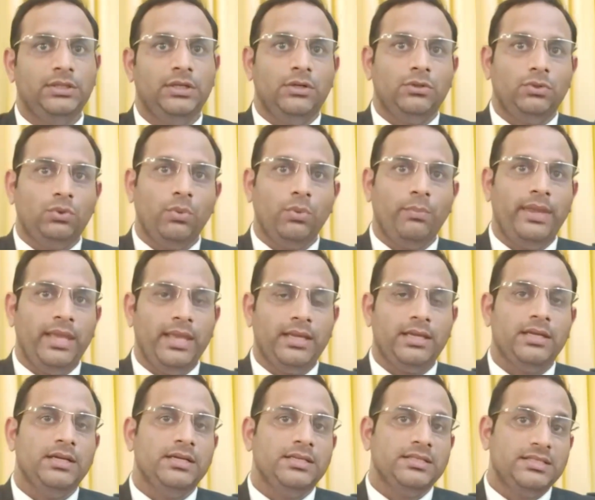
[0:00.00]
to make
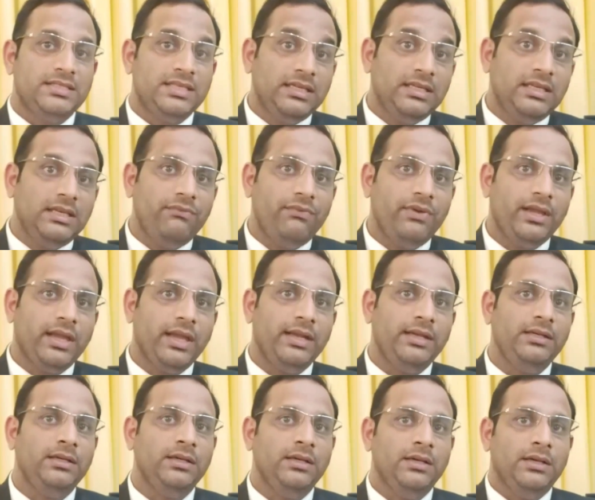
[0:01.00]
significant
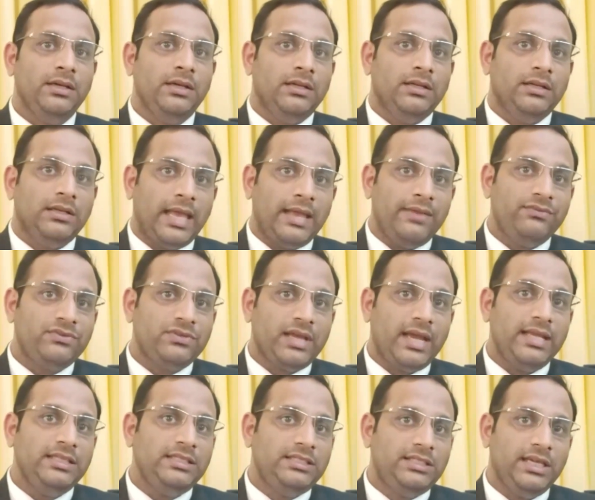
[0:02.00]
lifestyle
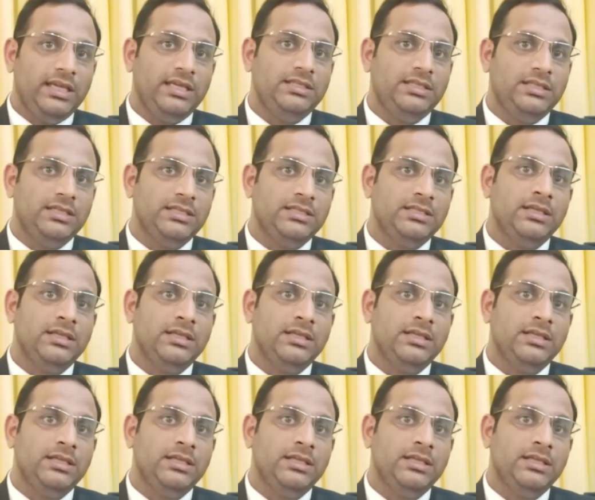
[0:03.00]
changes